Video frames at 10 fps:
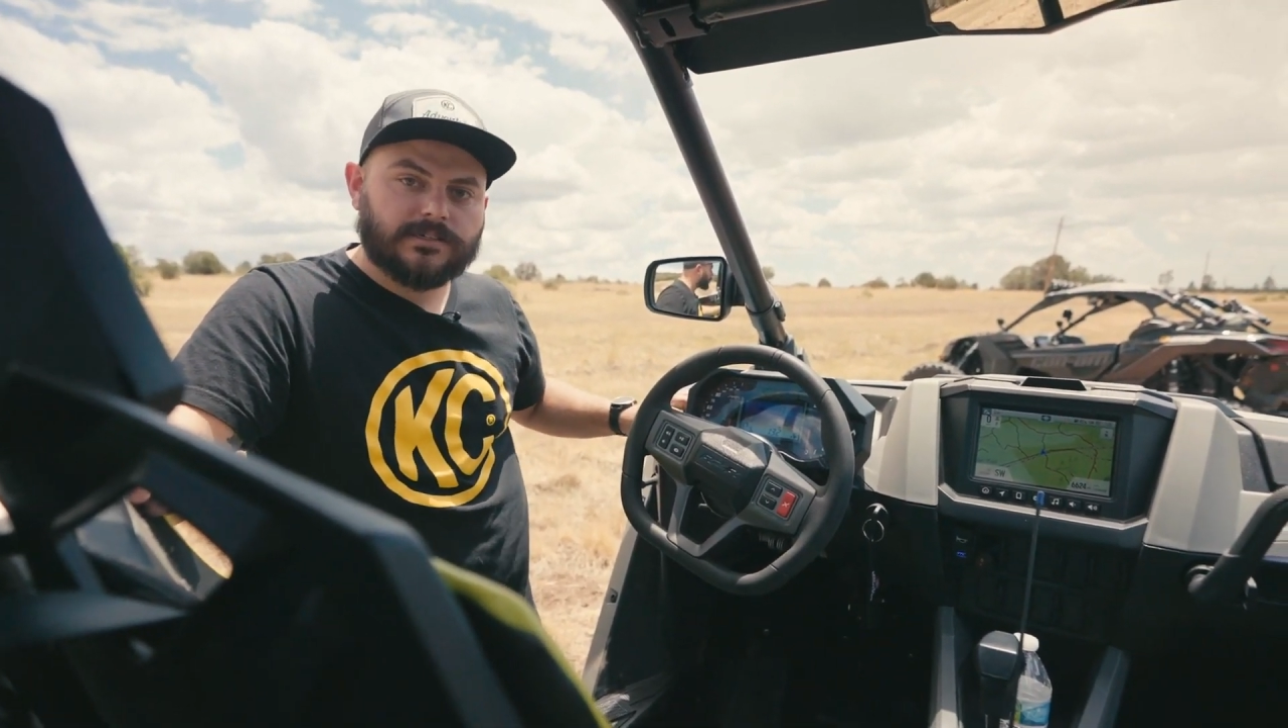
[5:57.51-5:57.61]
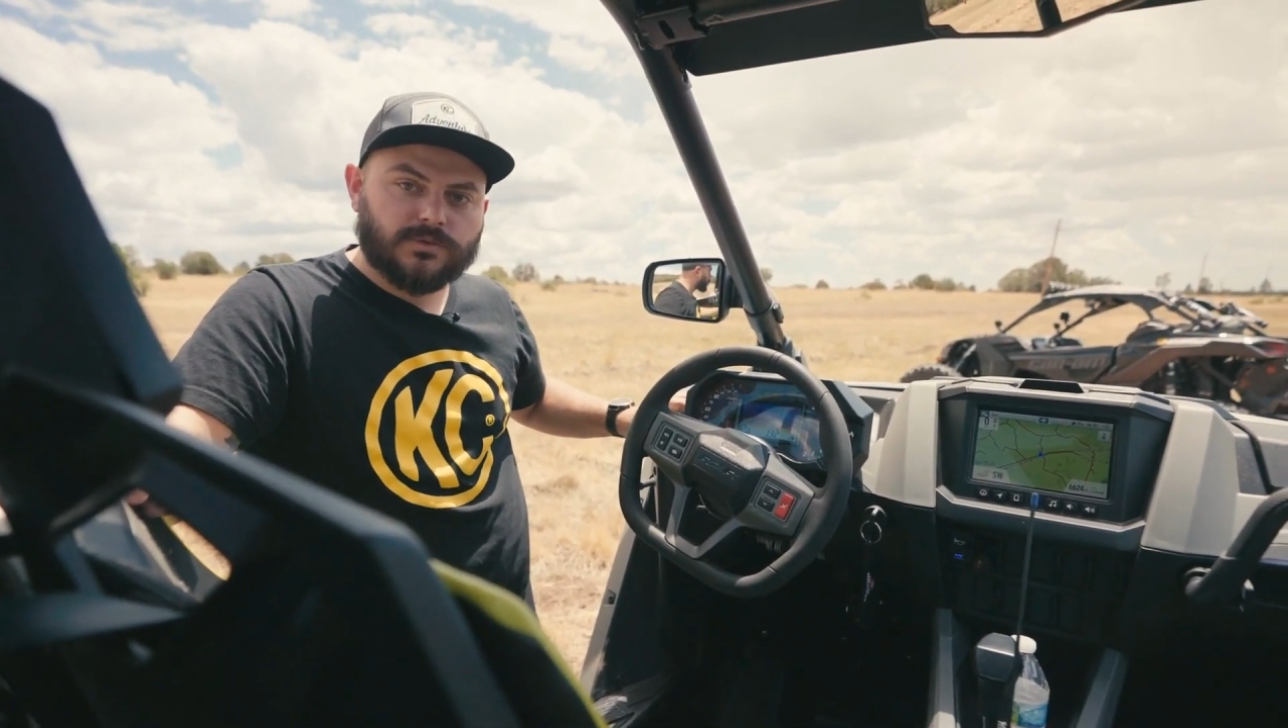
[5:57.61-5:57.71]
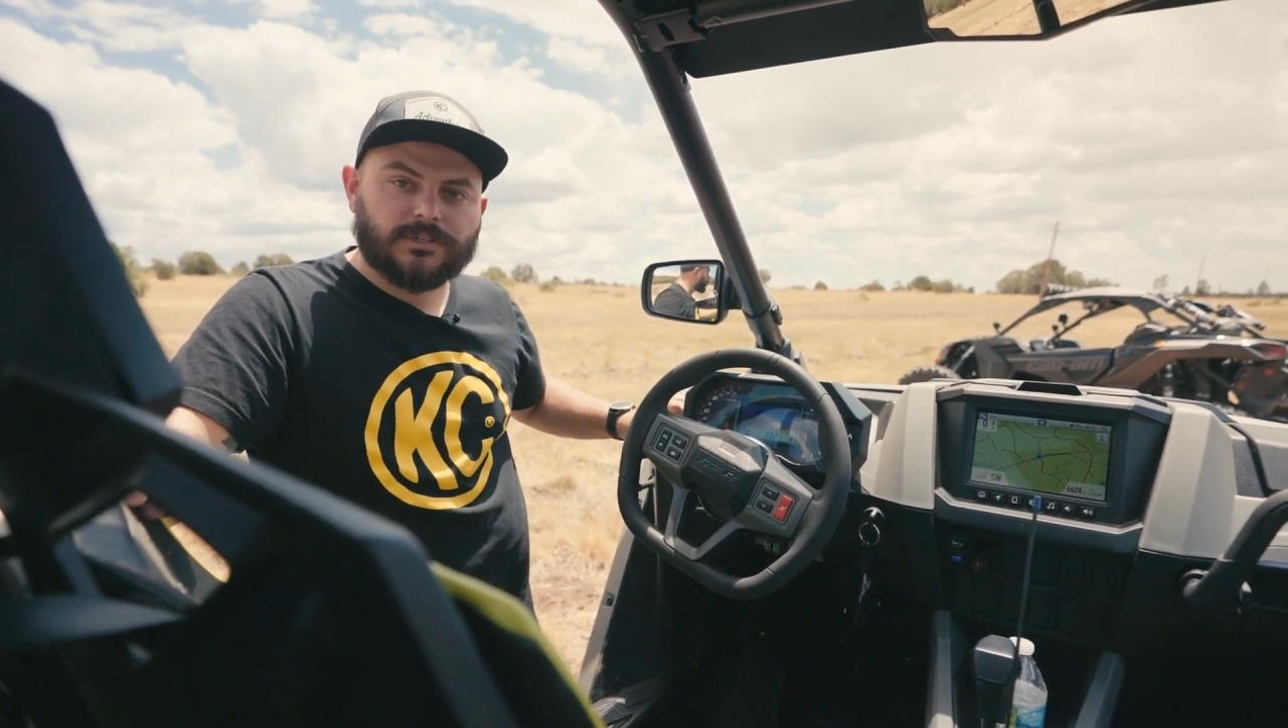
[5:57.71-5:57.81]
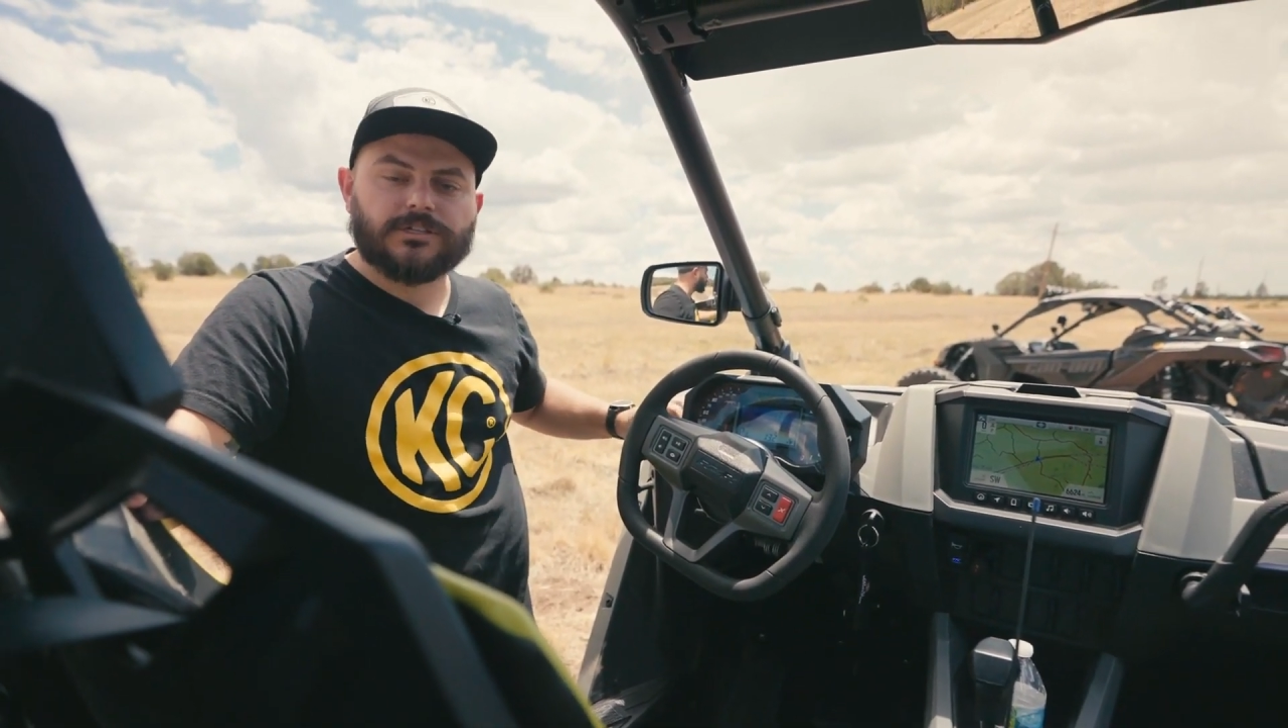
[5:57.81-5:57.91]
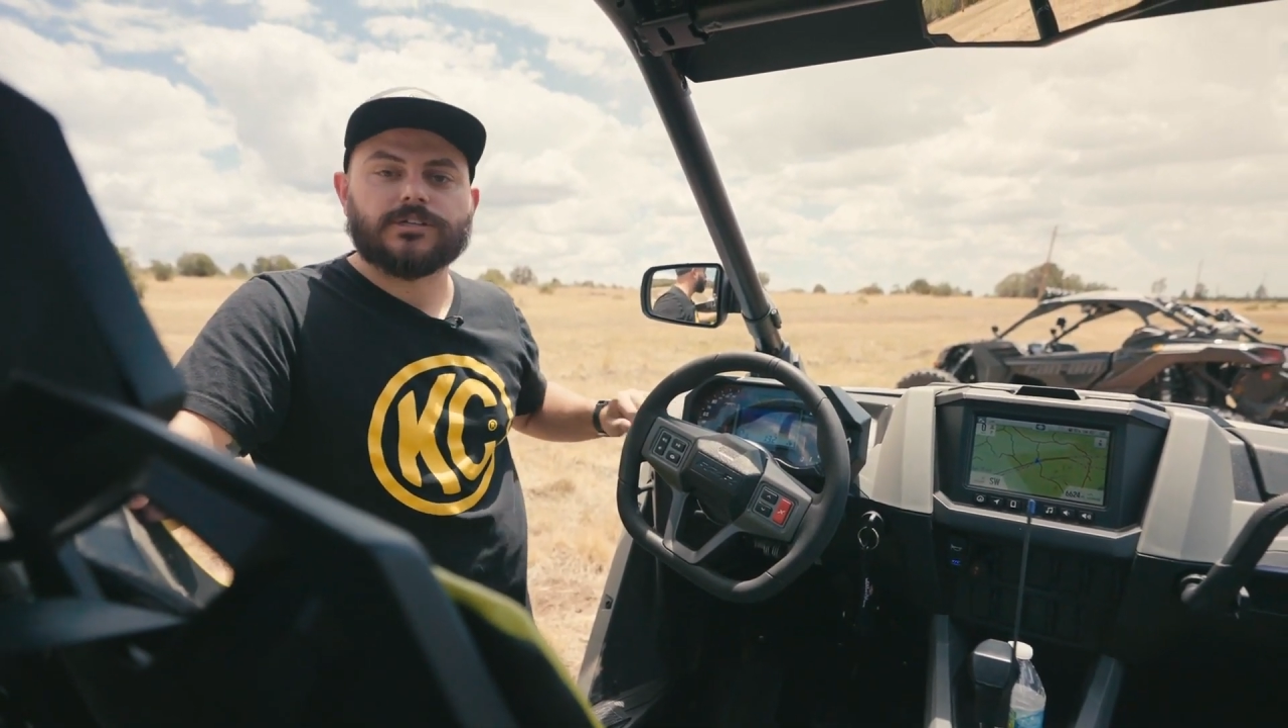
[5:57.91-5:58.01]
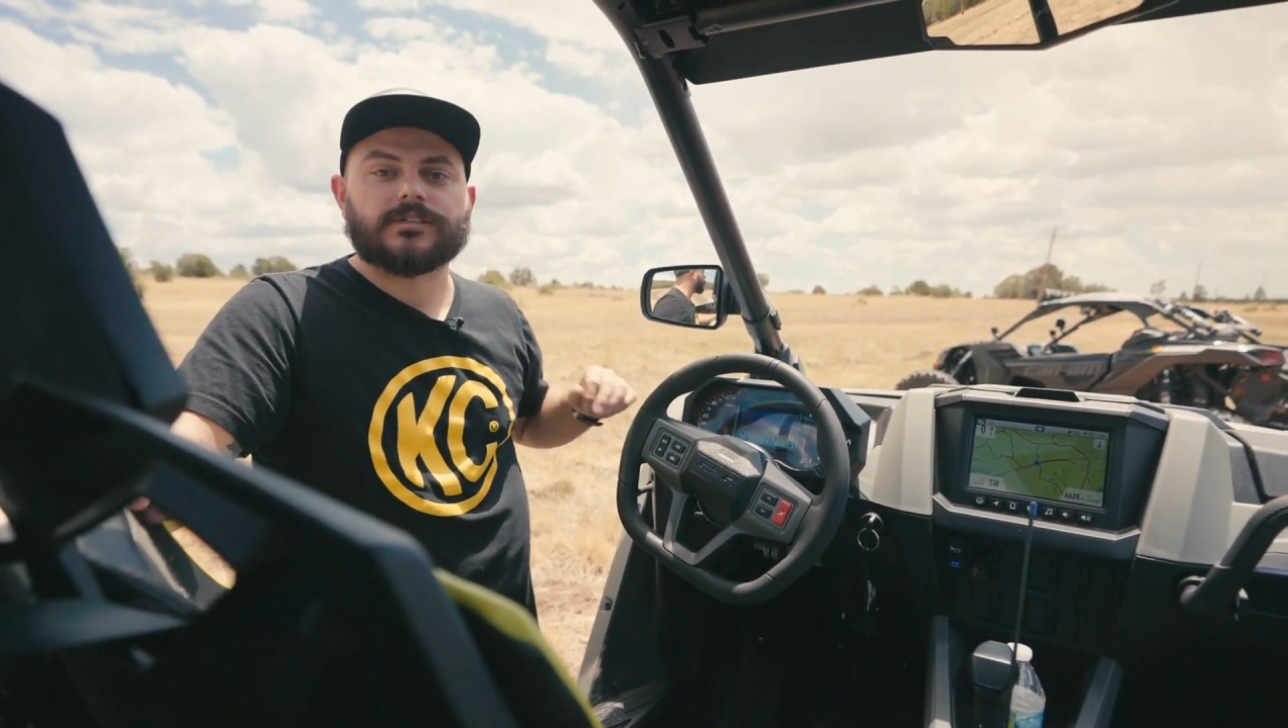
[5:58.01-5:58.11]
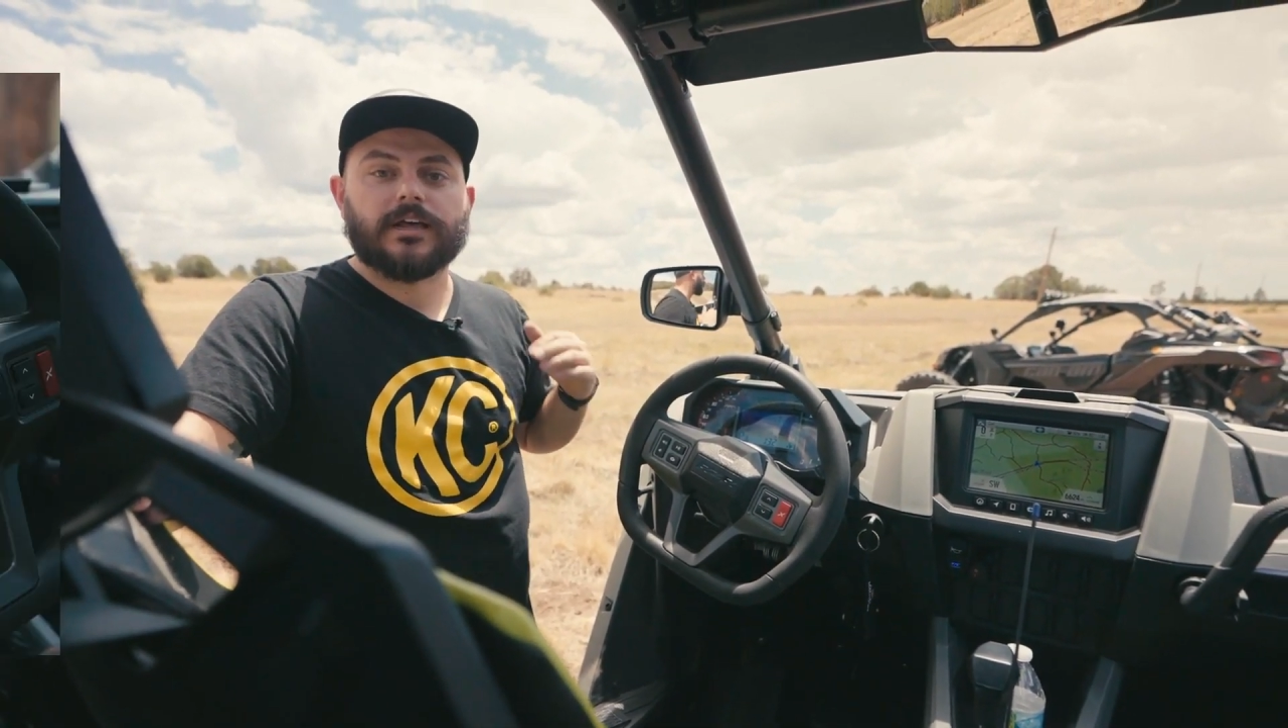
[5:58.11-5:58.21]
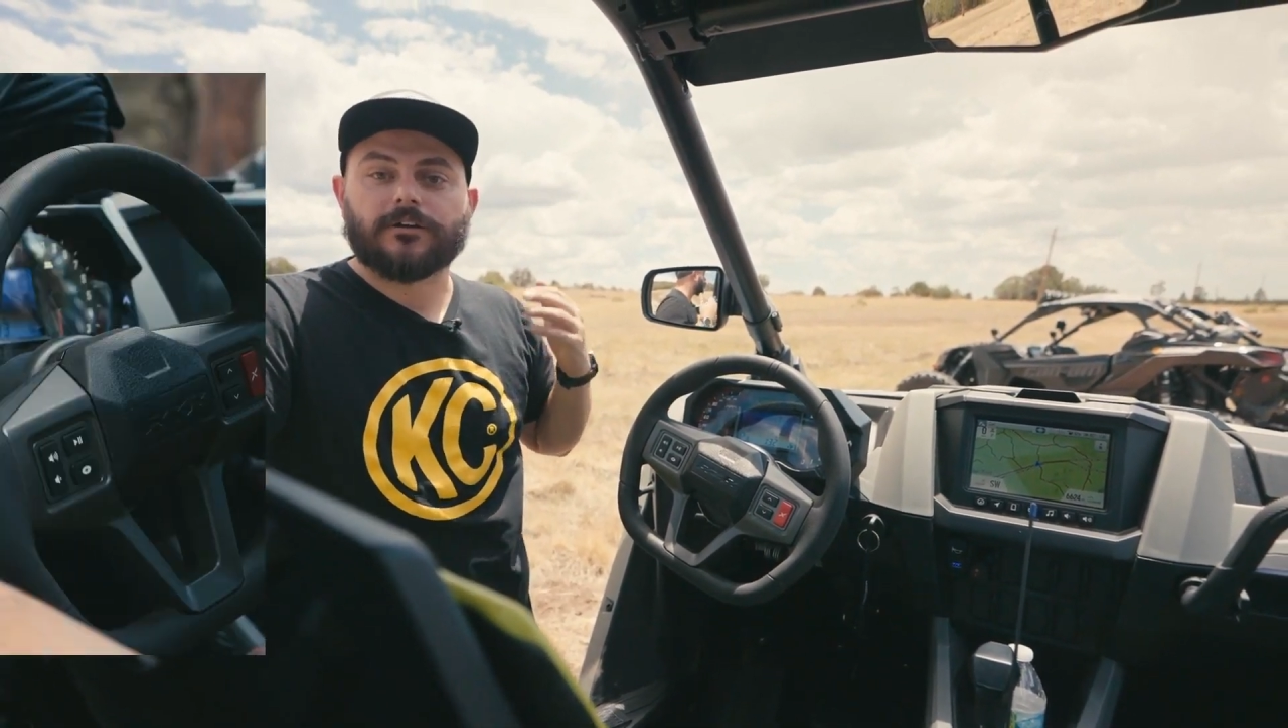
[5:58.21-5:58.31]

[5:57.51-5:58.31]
switches that